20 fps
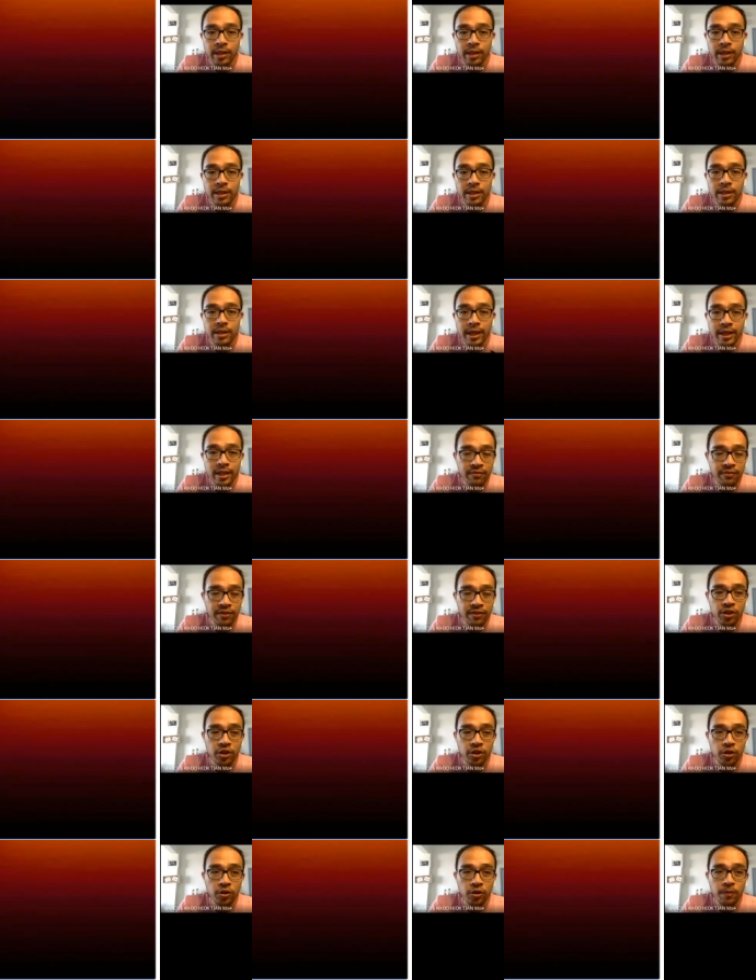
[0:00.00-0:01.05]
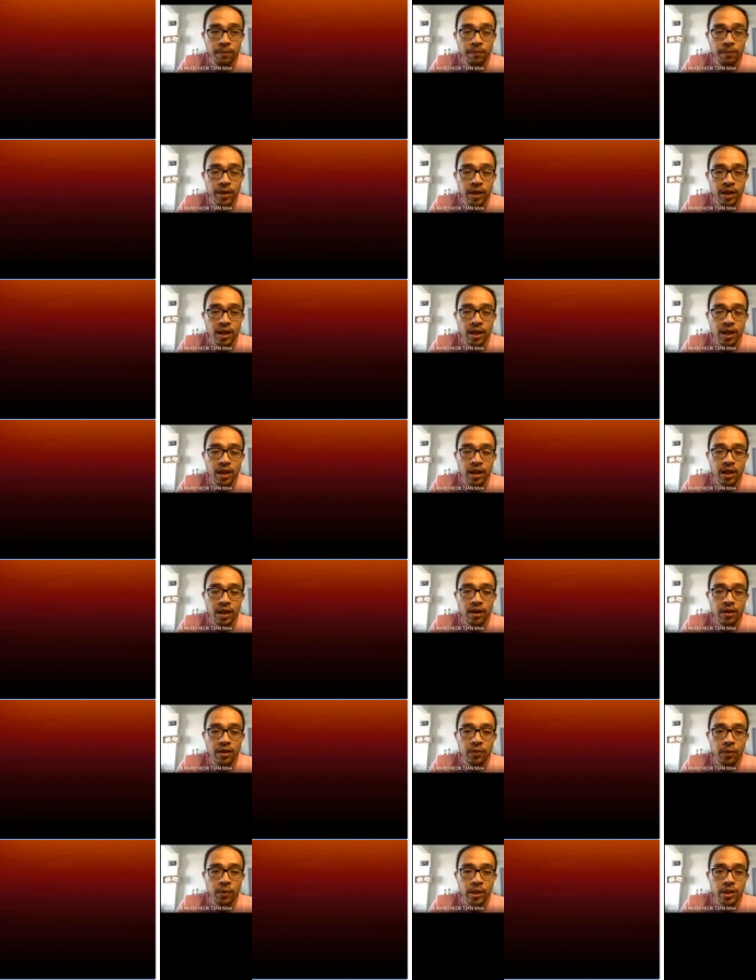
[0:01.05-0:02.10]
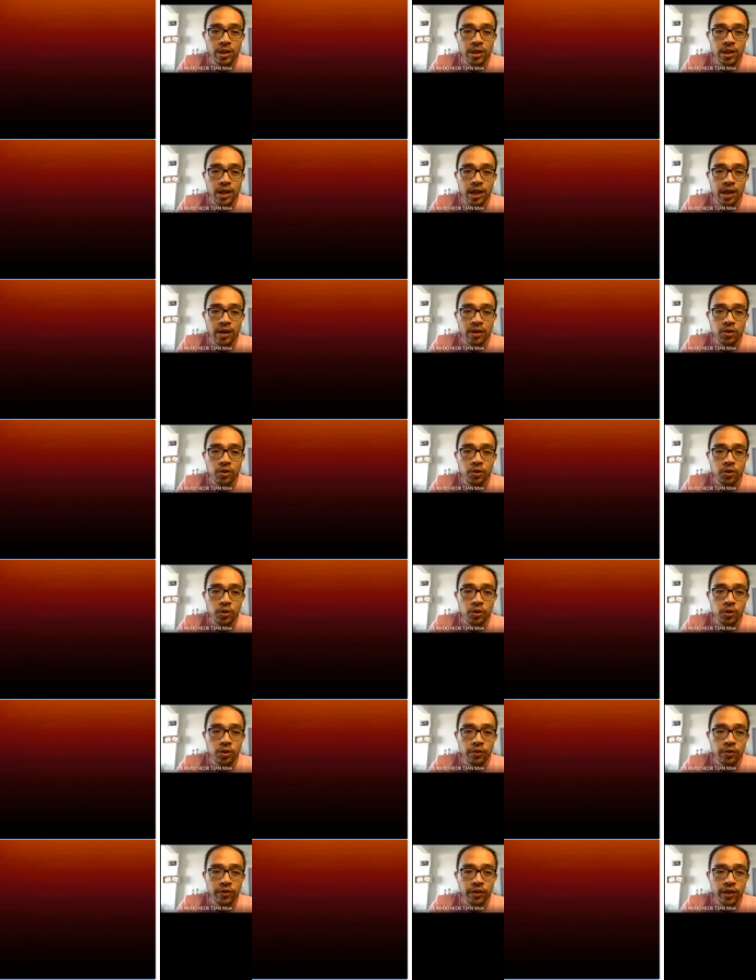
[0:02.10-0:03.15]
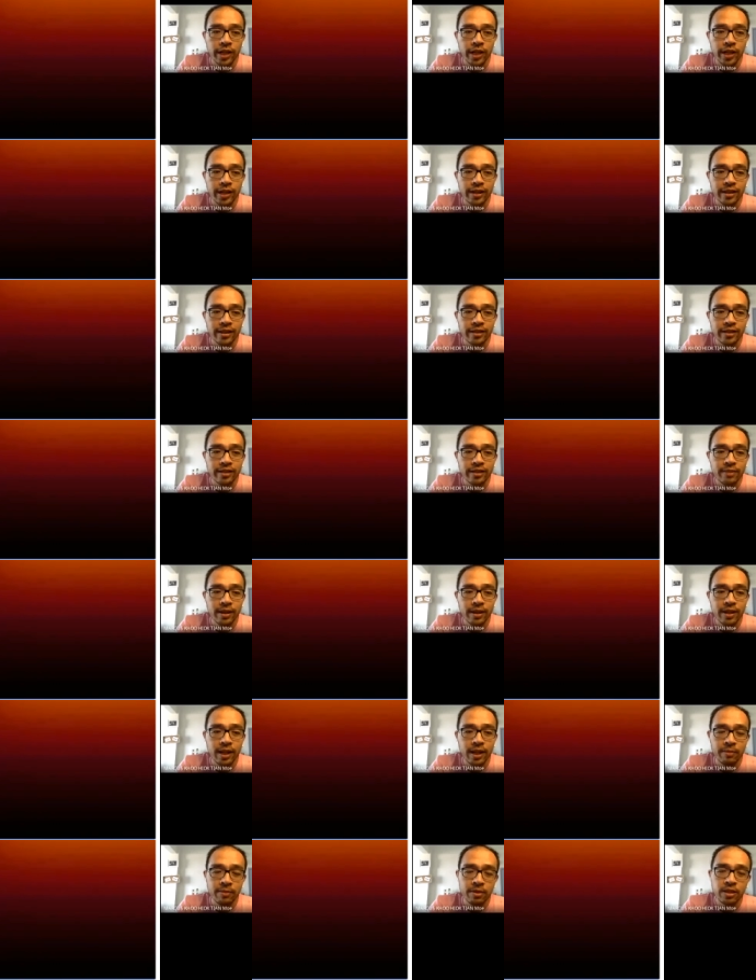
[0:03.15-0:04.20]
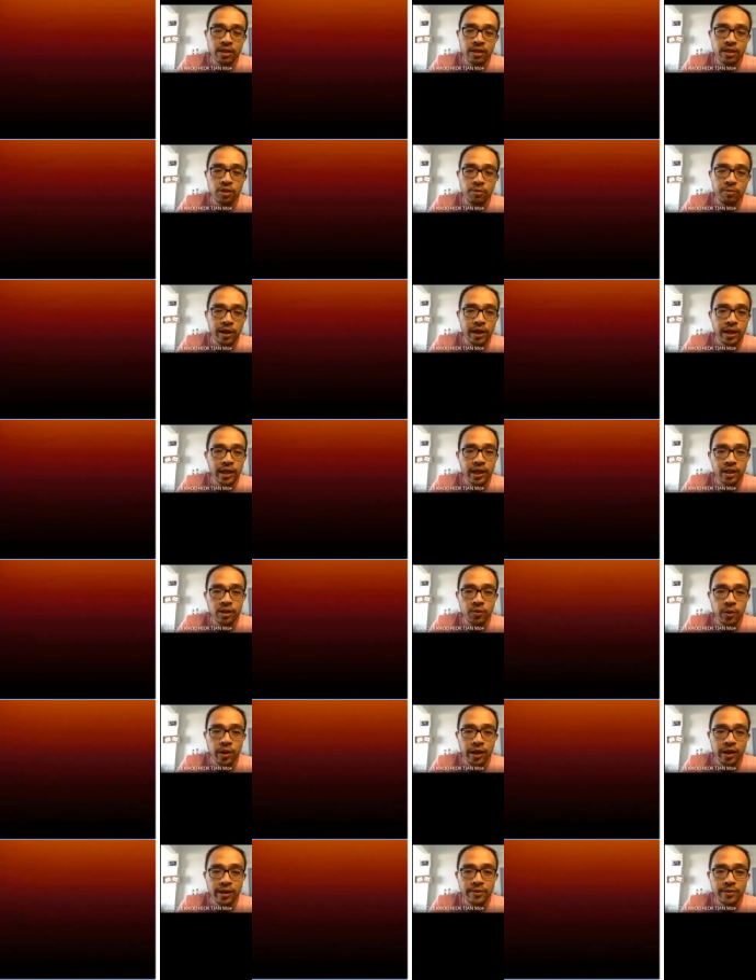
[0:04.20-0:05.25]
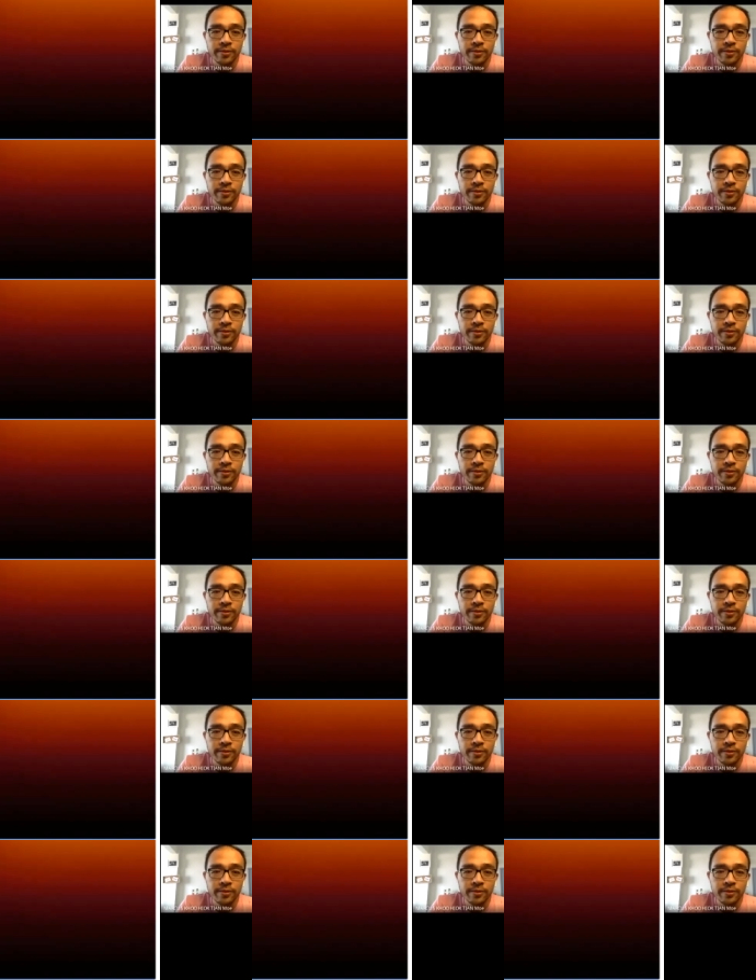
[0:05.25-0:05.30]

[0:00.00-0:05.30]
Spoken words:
this next video, which I also don't know if you can hear, but I'm just going to play it anyway.